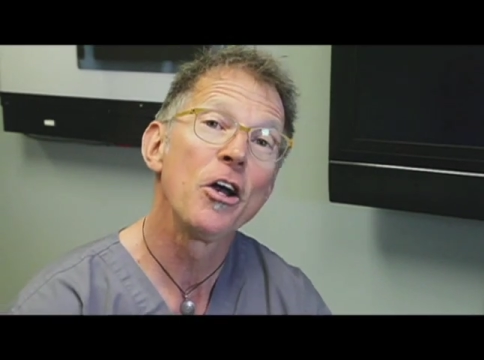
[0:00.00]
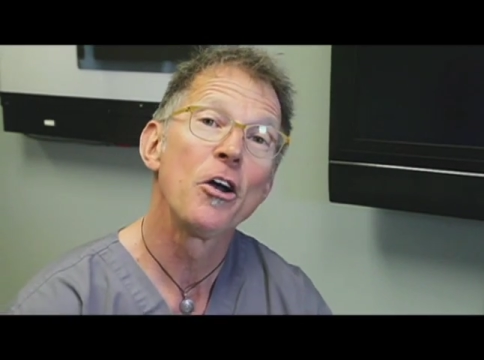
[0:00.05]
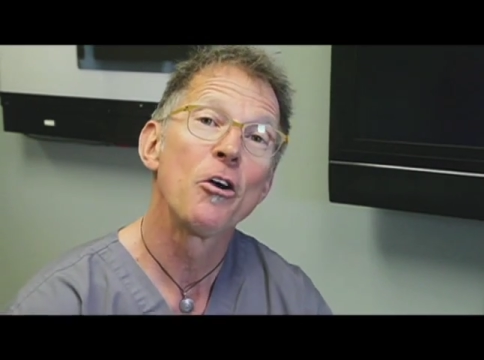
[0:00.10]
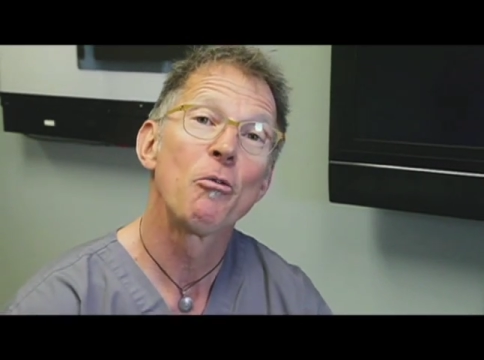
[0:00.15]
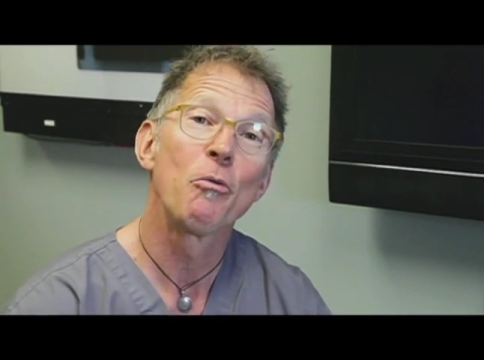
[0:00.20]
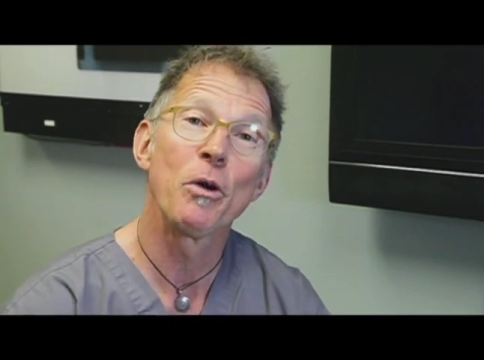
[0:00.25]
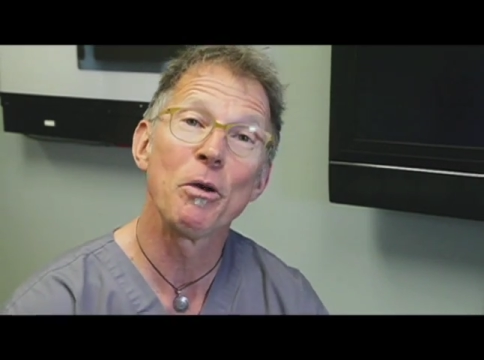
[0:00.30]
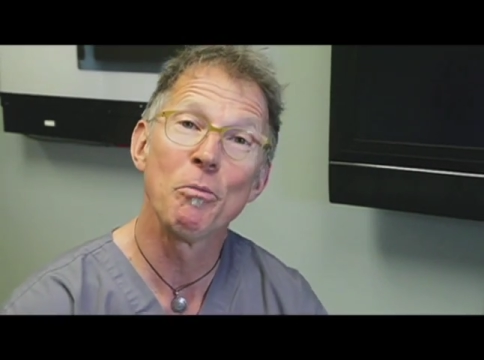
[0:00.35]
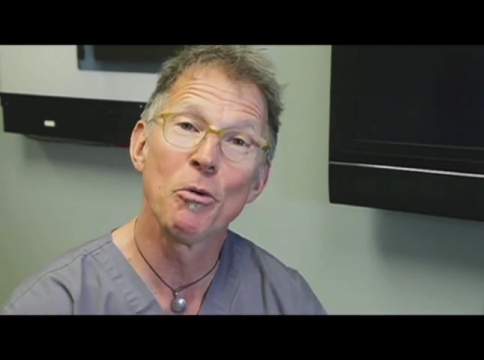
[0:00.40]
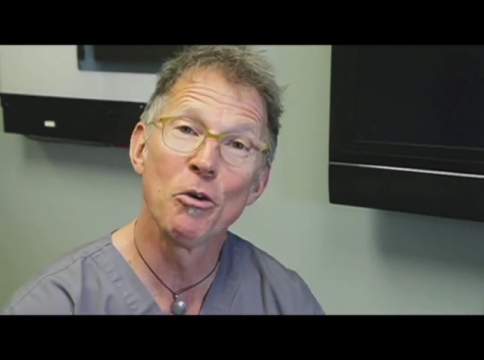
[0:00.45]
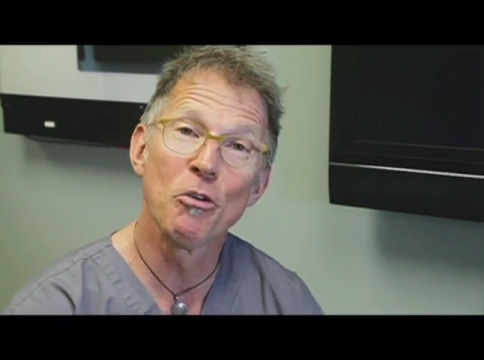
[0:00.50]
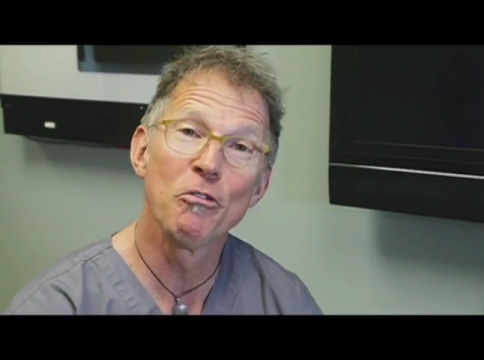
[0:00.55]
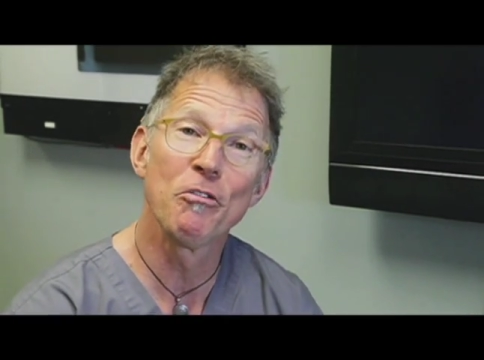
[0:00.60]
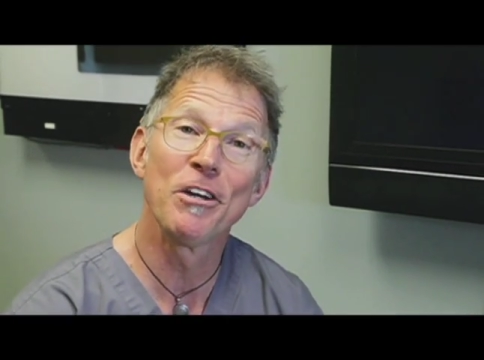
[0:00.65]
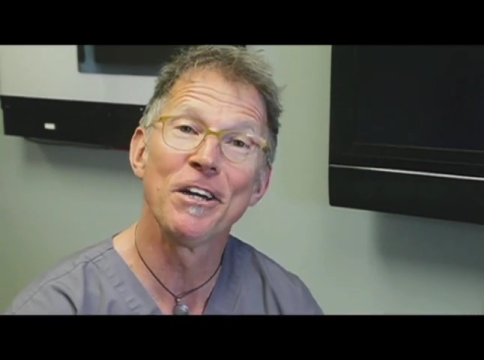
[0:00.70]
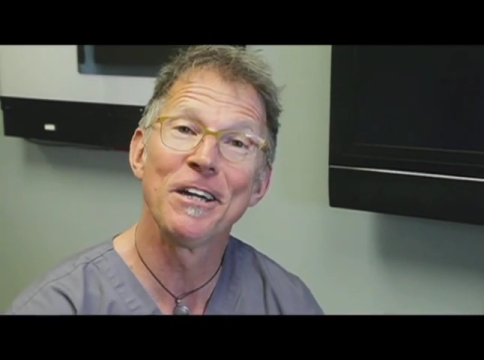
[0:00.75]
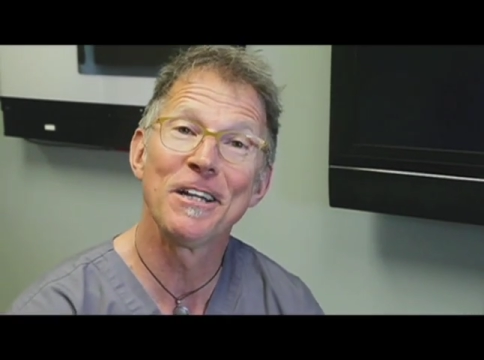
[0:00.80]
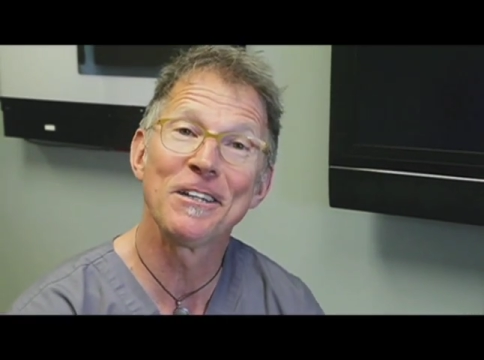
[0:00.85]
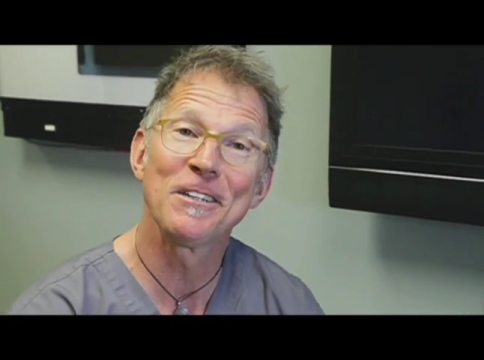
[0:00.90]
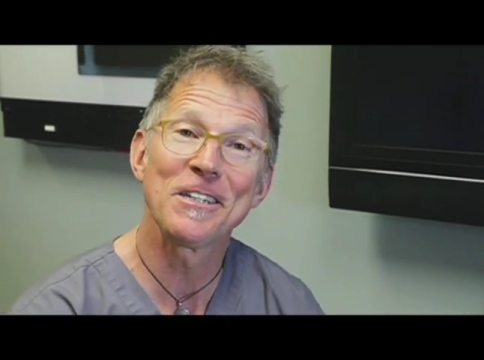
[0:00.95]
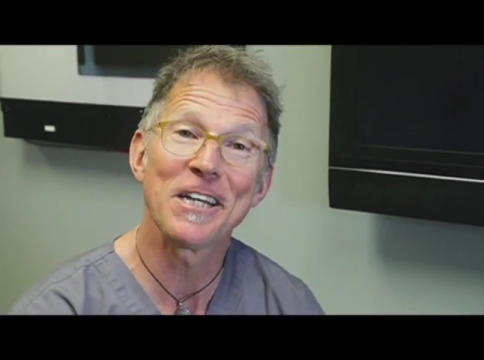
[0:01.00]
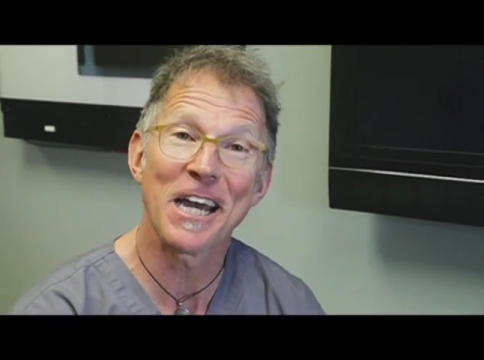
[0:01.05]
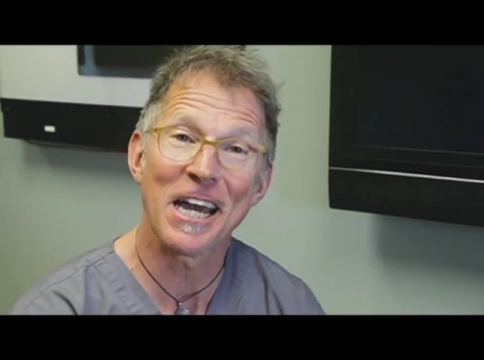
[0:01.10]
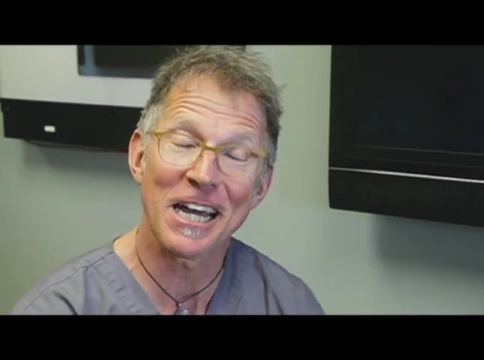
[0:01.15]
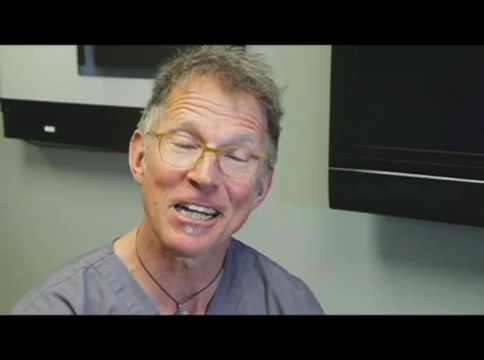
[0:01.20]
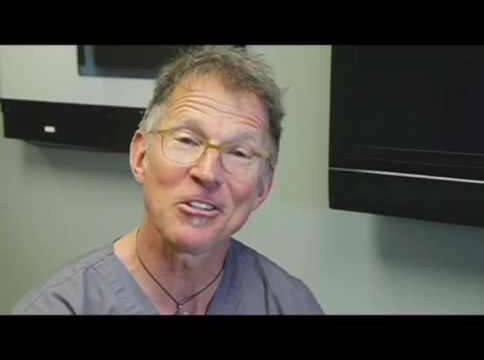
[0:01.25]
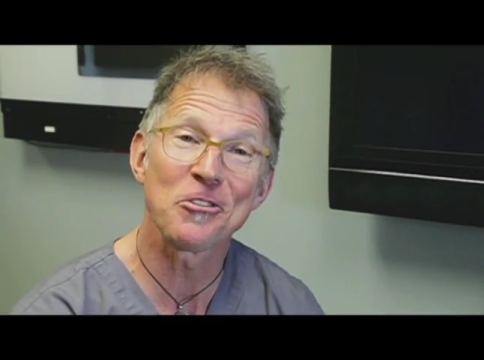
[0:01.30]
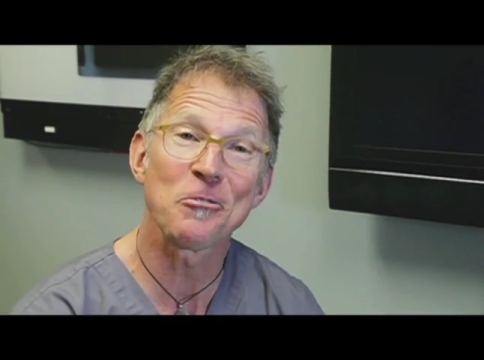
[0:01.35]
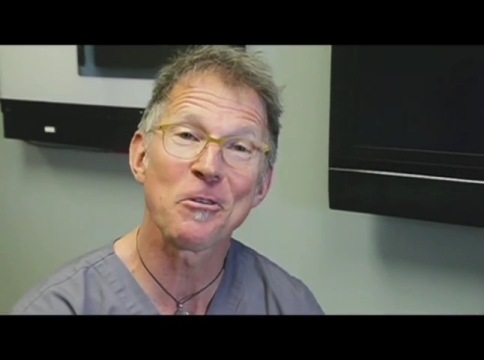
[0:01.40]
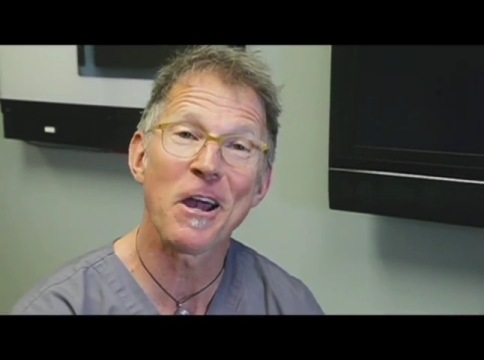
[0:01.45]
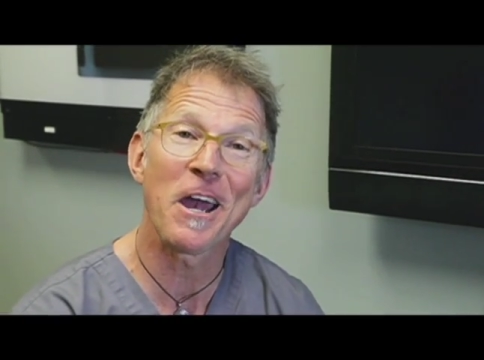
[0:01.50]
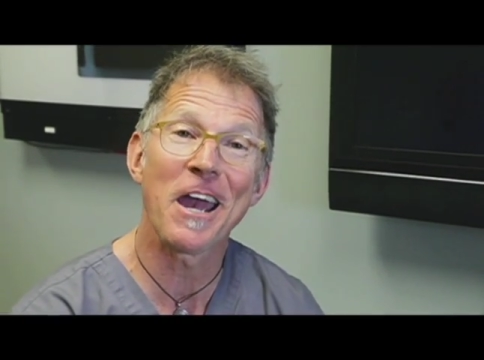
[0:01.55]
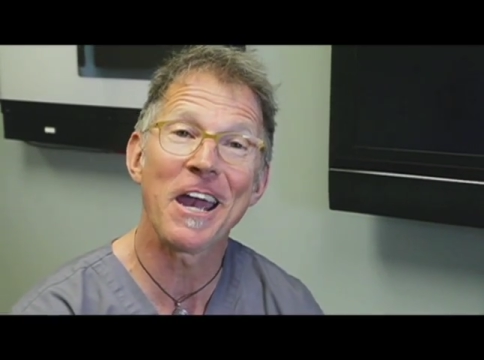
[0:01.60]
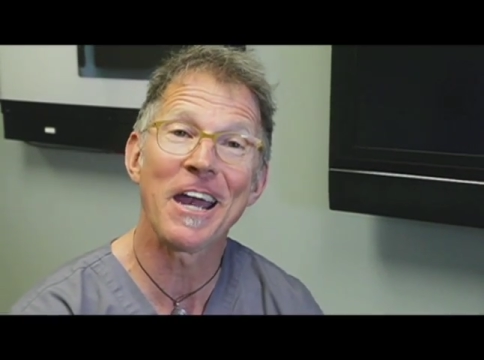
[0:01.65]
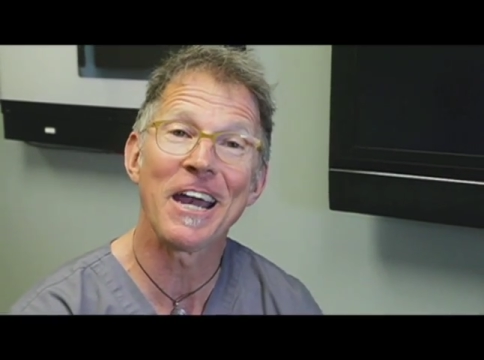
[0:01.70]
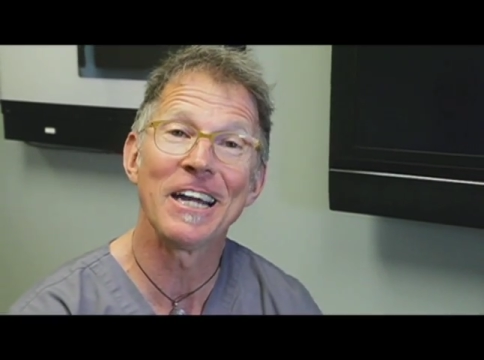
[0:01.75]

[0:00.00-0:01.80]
we move into X-ray